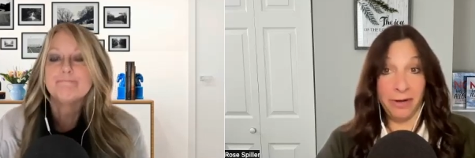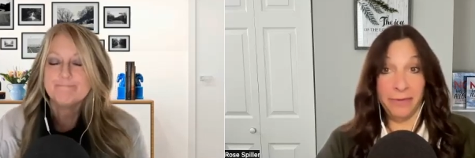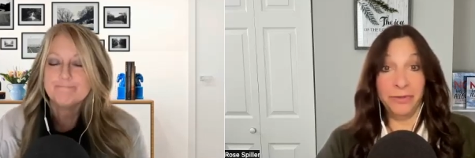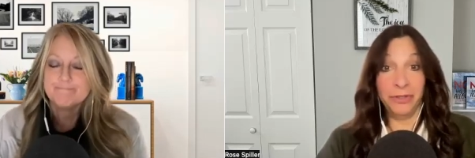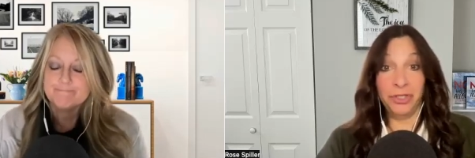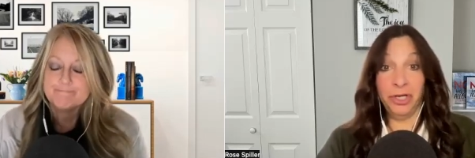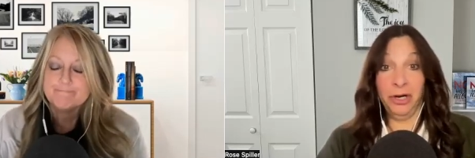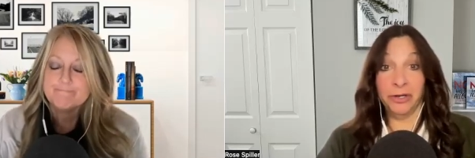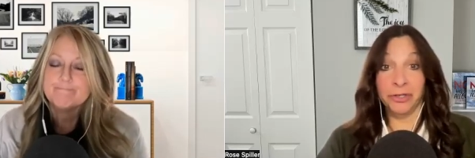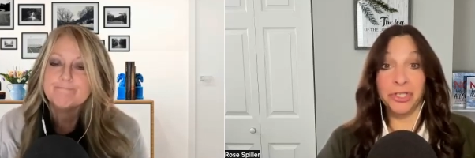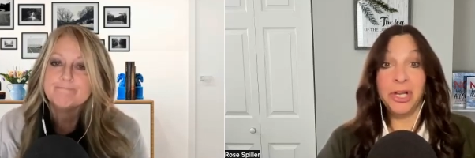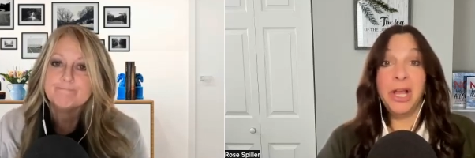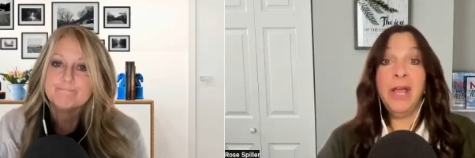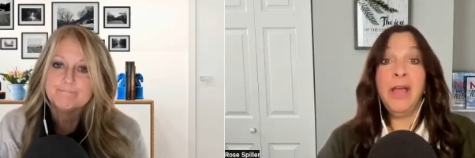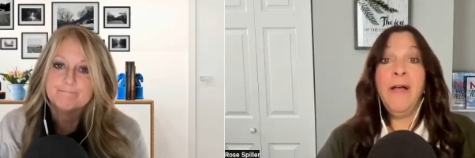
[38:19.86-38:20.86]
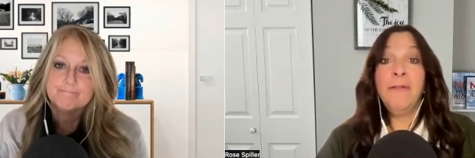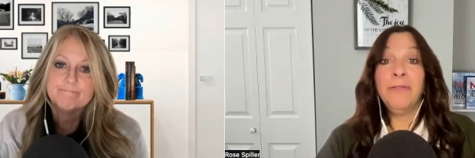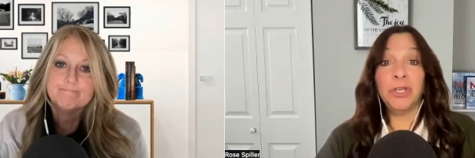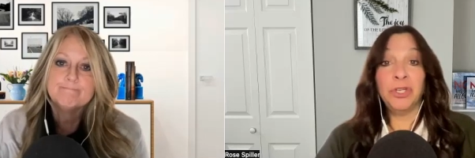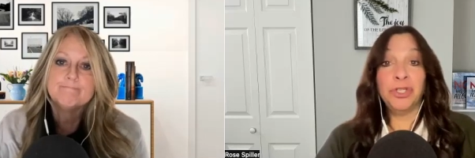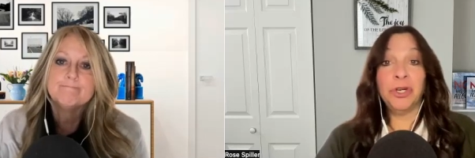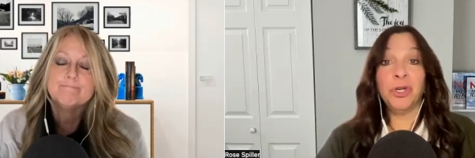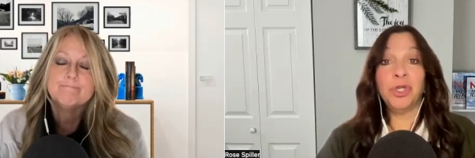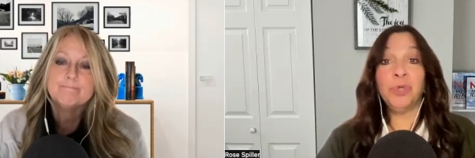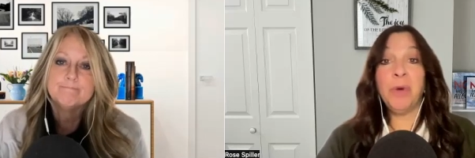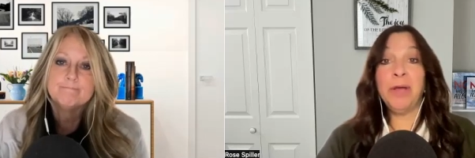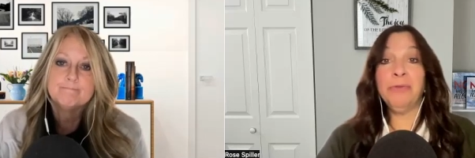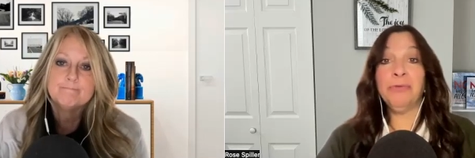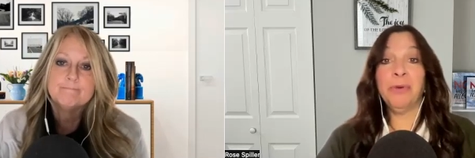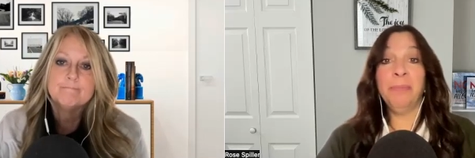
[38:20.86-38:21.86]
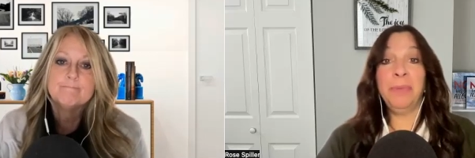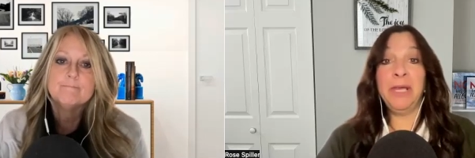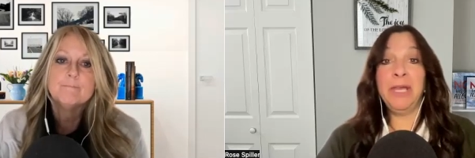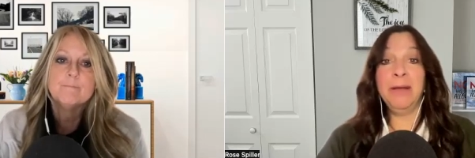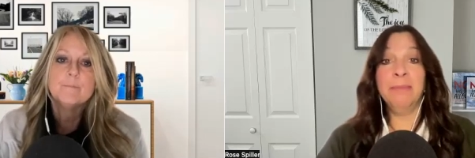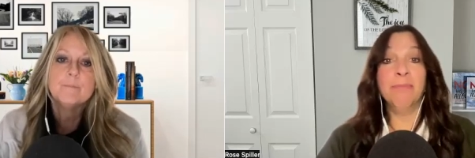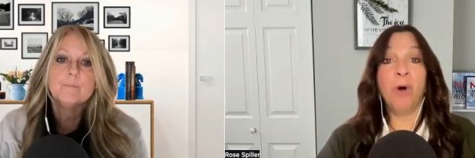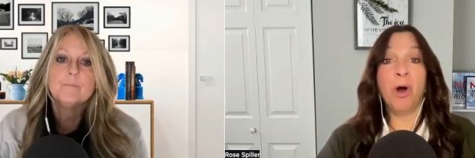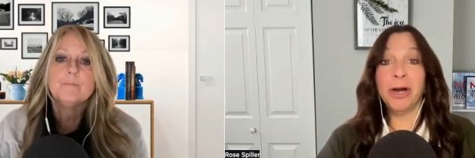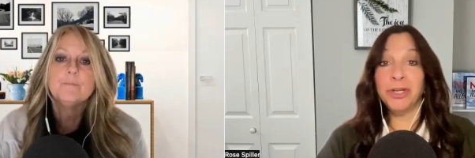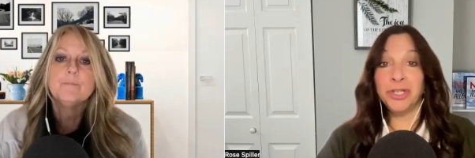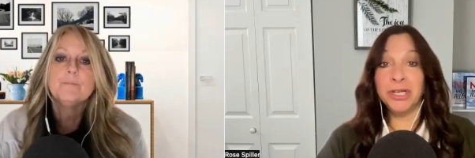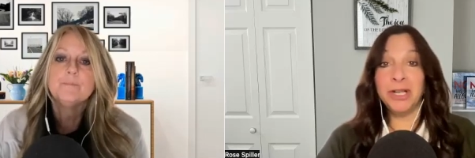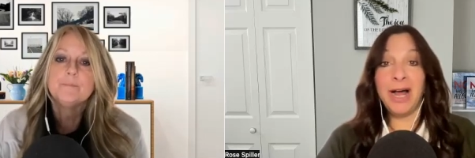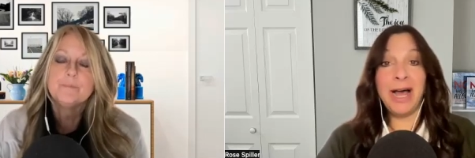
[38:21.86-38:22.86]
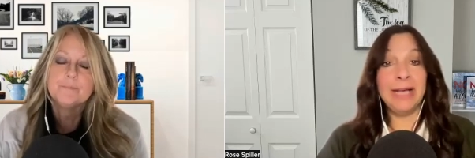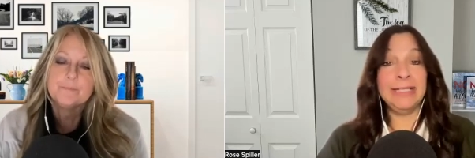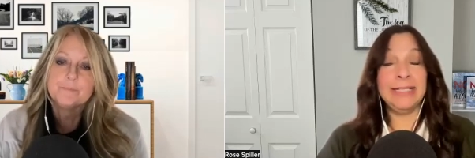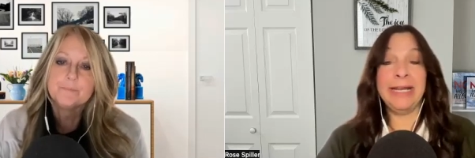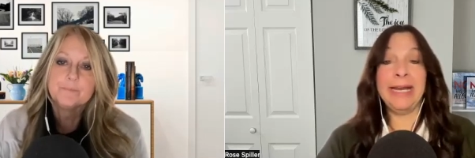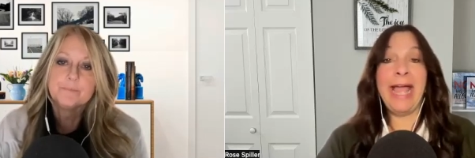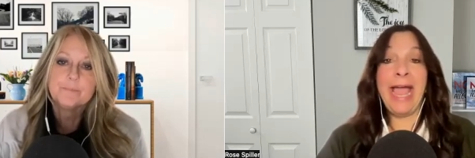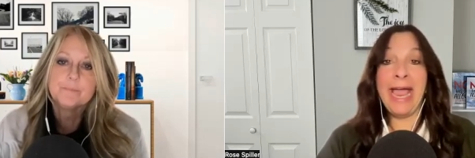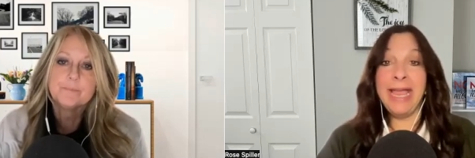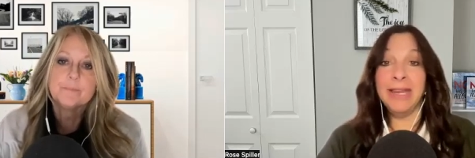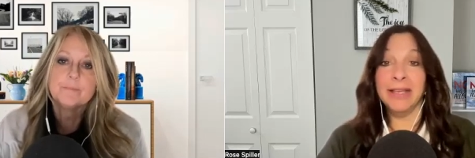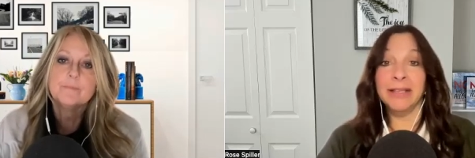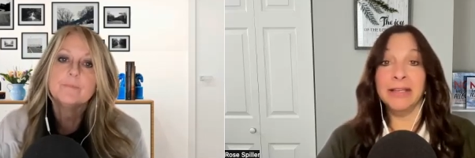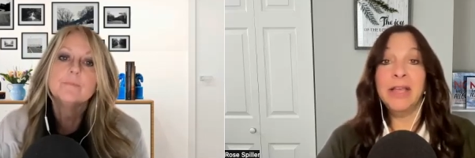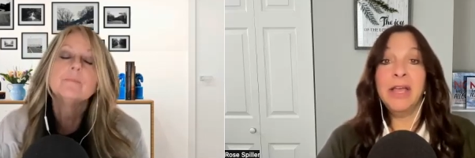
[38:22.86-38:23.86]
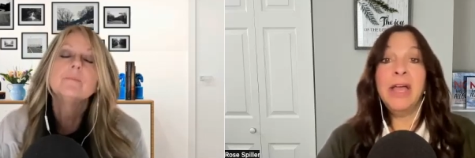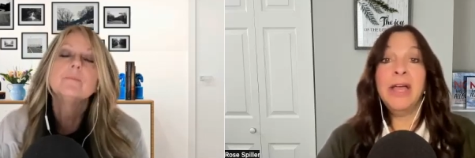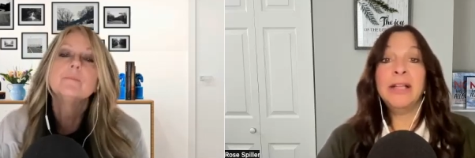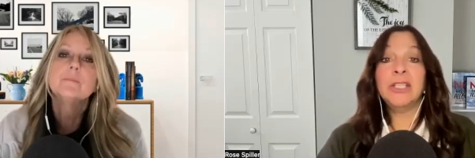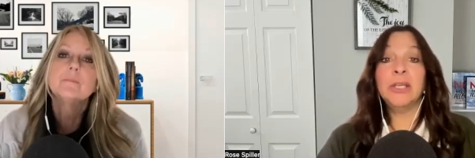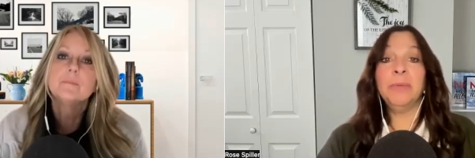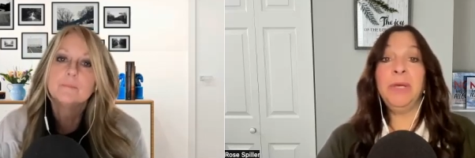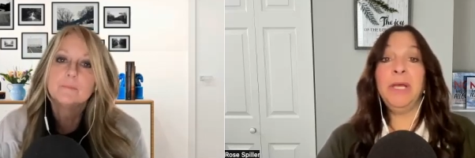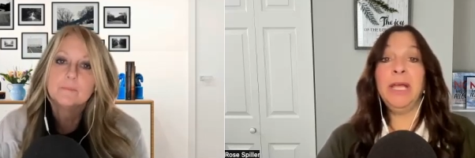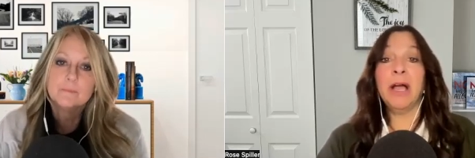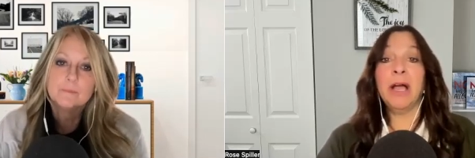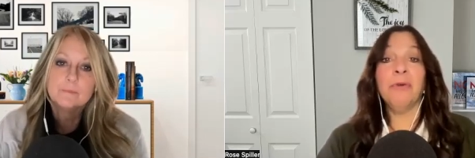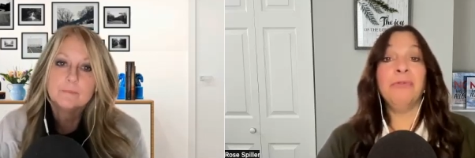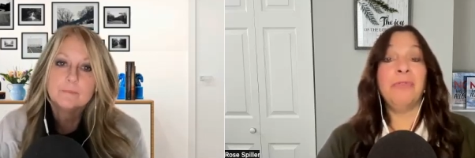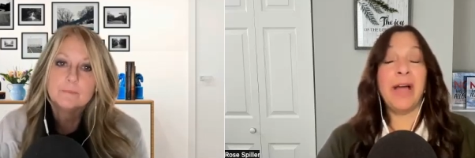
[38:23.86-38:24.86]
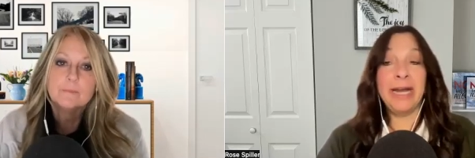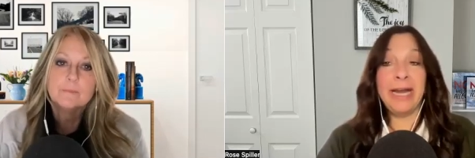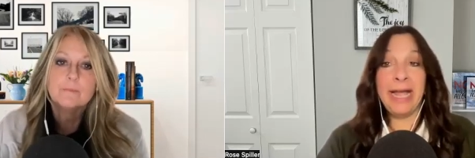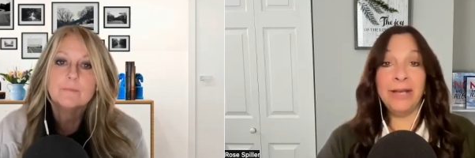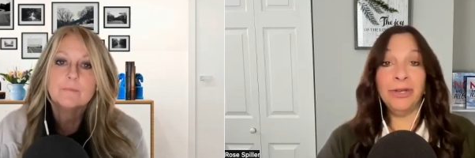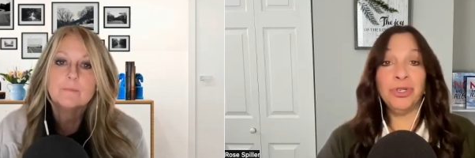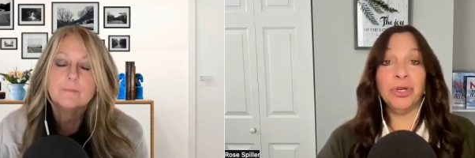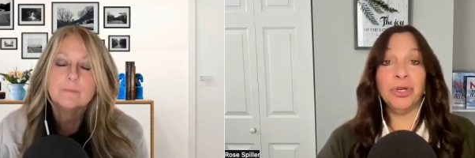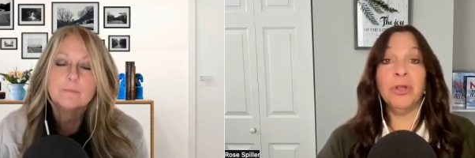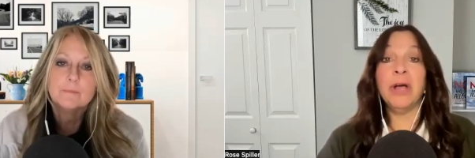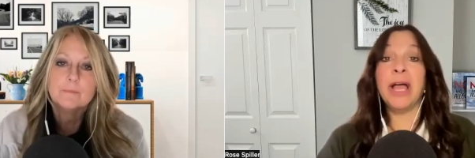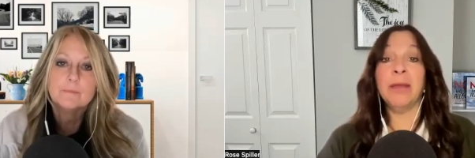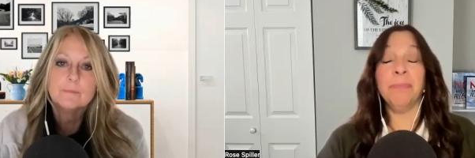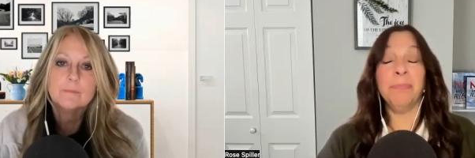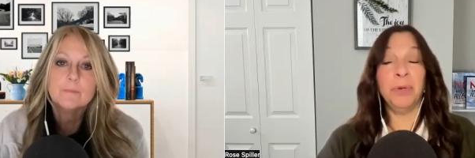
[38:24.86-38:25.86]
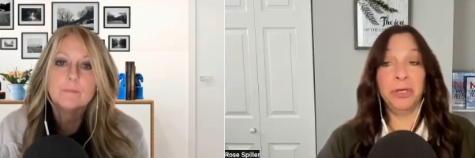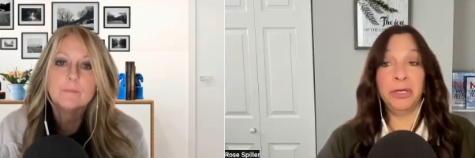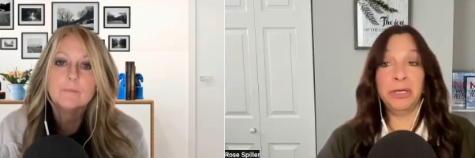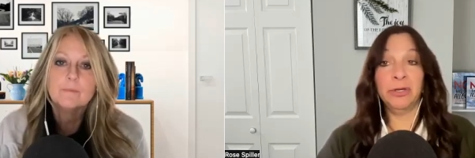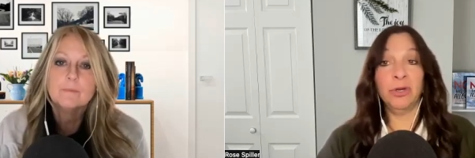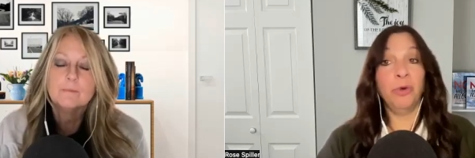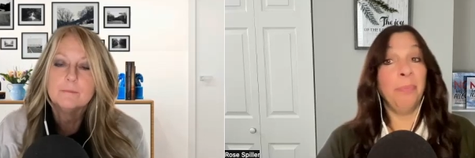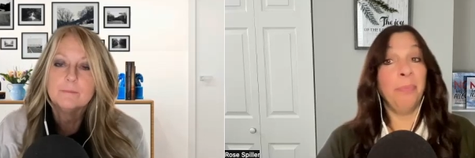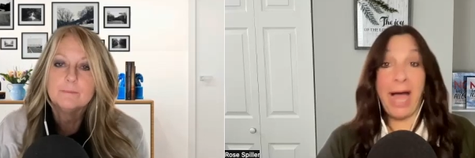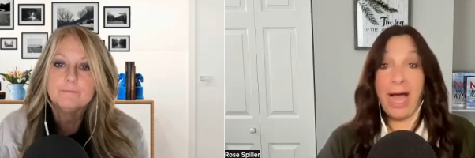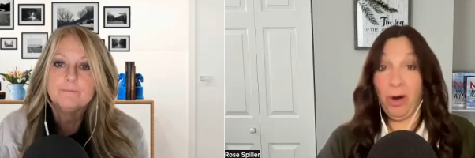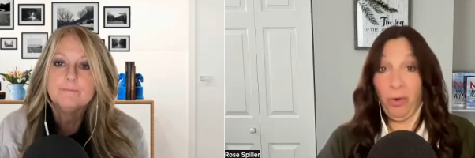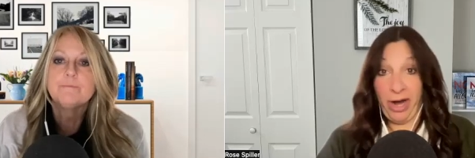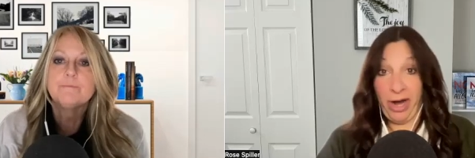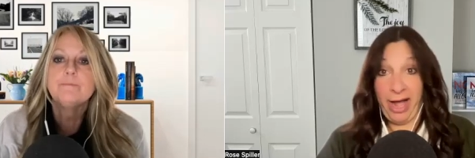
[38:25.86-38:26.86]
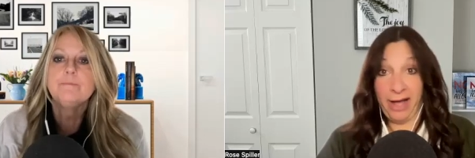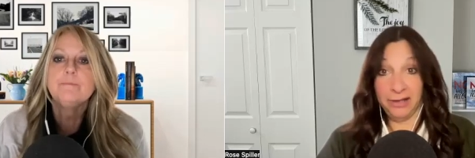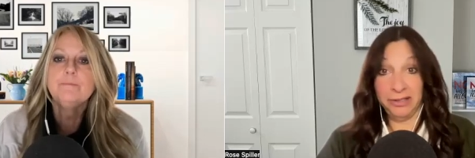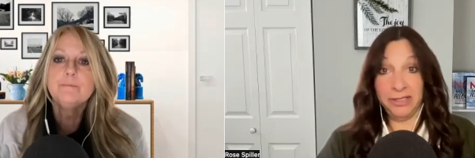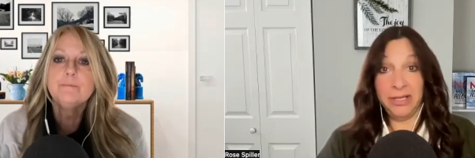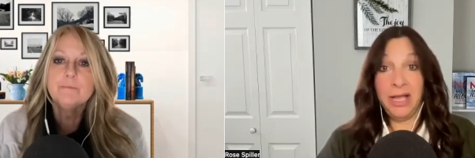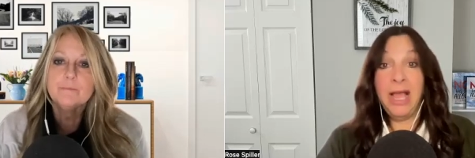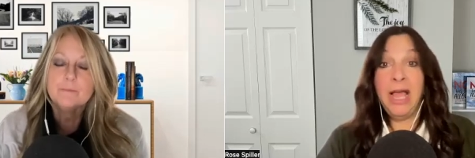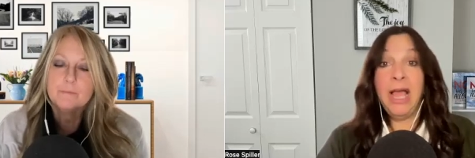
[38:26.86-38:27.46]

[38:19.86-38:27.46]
Speaker 1: of the church. The church went from being marginalized and hated to being a financial and political powerhouse.